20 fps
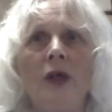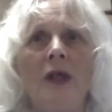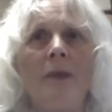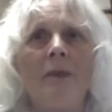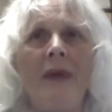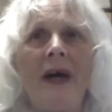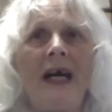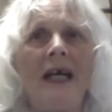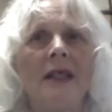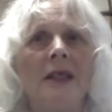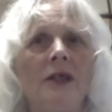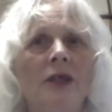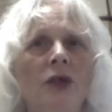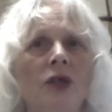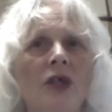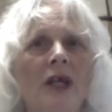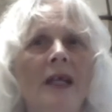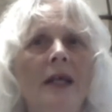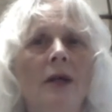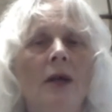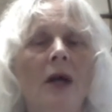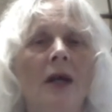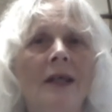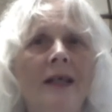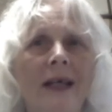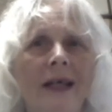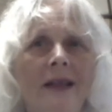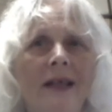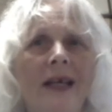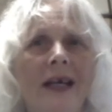and bad is usually not
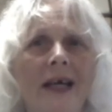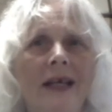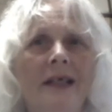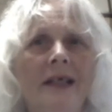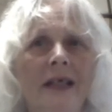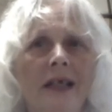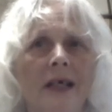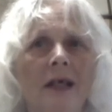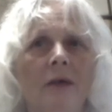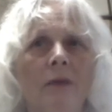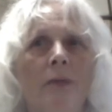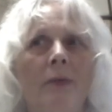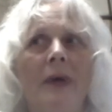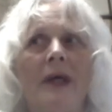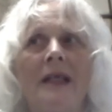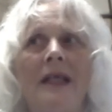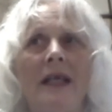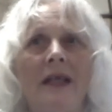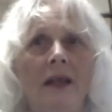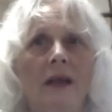in the idea, but in the